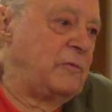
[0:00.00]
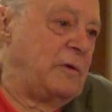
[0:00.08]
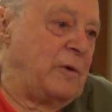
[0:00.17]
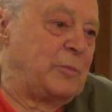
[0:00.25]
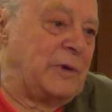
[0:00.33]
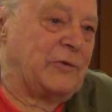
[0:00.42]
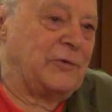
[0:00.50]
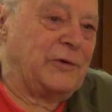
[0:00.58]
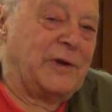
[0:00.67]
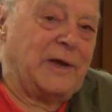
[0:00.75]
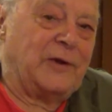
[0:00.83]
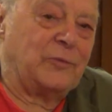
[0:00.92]
very pleasant
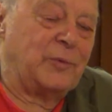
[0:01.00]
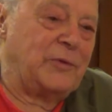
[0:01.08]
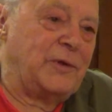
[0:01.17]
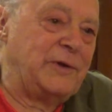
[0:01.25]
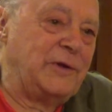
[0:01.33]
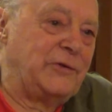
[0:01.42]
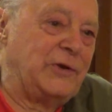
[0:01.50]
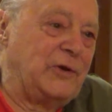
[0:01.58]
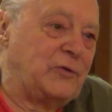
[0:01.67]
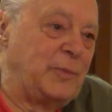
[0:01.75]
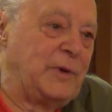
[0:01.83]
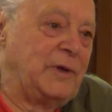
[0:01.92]
days, but they did
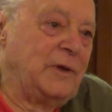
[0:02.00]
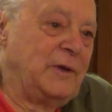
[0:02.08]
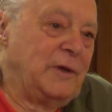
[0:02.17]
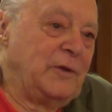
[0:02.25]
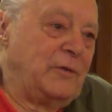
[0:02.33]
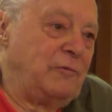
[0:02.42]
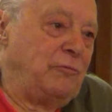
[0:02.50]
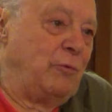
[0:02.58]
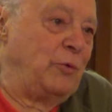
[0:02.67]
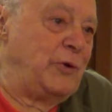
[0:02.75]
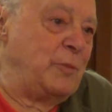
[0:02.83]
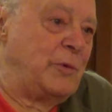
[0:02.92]
teach me the
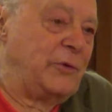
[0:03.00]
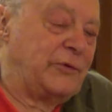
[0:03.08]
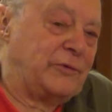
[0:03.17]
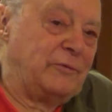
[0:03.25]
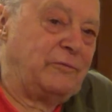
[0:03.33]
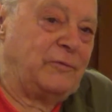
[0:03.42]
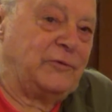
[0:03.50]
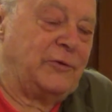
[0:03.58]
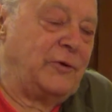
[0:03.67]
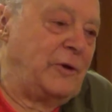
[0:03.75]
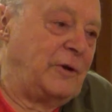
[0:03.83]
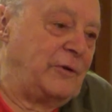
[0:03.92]
rudiments of
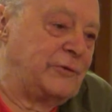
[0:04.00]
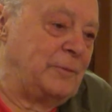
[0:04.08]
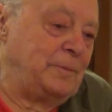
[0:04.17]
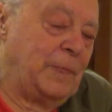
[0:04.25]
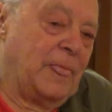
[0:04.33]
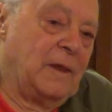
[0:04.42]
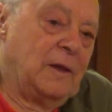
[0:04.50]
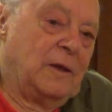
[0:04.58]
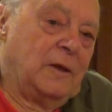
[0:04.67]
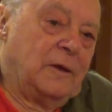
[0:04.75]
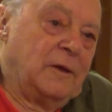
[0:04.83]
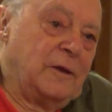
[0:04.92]
journalism.
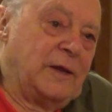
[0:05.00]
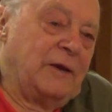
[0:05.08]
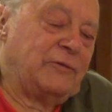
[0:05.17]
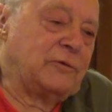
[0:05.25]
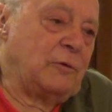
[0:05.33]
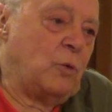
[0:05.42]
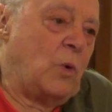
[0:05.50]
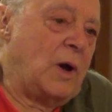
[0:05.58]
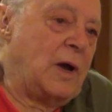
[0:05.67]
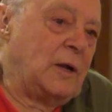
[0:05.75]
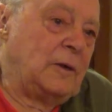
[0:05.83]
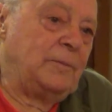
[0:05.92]
And after a
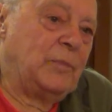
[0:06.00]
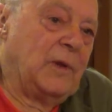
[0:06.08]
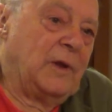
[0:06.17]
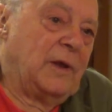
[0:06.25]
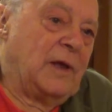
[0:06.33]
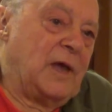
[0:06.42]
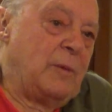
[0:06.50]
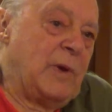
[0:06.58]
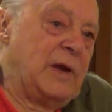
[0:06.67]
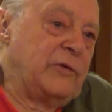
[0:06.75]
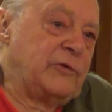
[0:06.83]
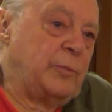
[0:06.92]
while, I
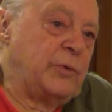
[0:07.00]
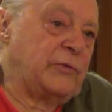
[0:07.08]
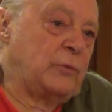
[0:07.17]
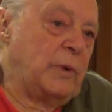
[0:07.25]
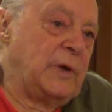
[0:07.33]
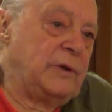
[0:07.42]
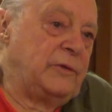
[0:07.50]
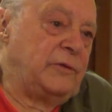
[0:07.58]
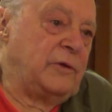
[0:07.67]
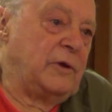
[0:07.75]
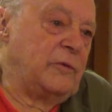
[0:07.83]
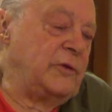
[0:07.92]
managed to persuade
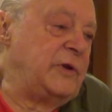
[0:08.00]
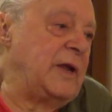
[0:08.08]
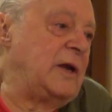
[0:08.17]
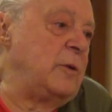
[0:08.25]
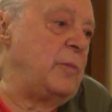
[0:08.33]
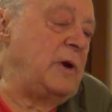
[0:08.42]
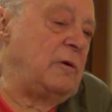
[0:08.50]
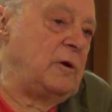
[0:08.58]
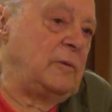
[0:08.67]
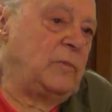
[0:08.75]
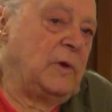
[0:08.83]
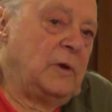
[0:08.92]
the Daily
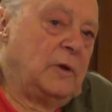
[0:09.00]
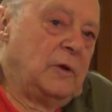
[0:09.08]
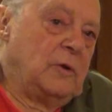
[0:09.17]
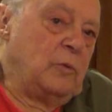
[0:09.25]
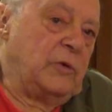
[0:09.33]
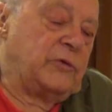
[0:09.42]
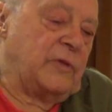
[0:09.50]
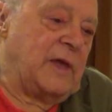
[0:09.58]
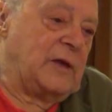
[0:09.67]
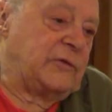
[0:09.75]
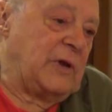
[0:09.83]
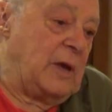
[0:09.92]
Mirror, which at
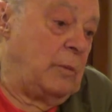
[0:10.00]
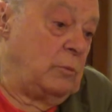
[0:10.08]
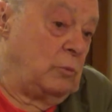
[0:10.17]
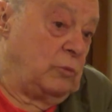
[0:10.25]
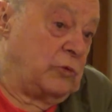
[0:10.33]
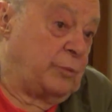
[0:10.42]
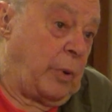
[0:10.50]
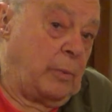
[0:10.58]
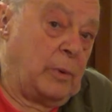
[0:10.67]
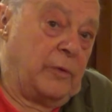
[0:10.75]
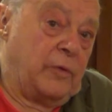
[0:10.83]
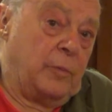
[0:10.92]
that time was
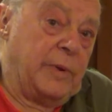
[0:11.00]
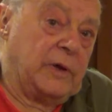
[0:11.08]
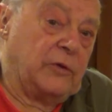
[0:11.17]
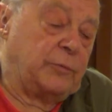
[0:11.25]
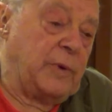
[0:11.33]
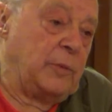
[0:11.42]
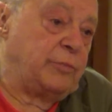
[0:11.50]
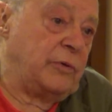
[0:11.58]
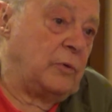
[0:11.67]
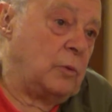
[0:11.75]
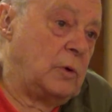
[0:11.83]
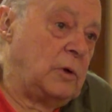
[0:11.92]
probably the biggest paper in
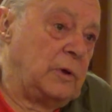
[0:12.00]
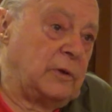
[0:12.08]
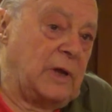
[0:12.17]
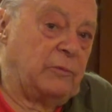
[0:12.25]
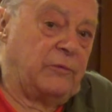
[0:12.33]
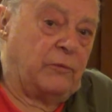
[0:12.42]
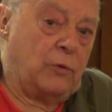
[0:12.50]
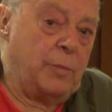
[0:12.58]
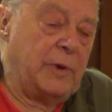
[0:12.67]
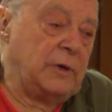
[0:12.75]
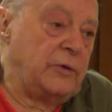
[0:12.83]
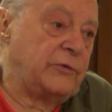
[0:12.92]
the world. It had 4
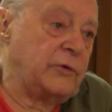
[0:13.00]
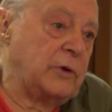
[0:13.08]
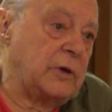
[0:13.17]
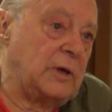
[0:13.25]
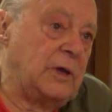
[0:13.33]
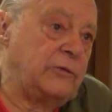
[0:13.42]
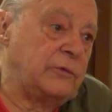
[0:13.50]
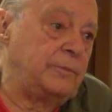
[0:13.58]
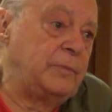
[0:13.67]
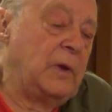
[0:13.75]
million circulation.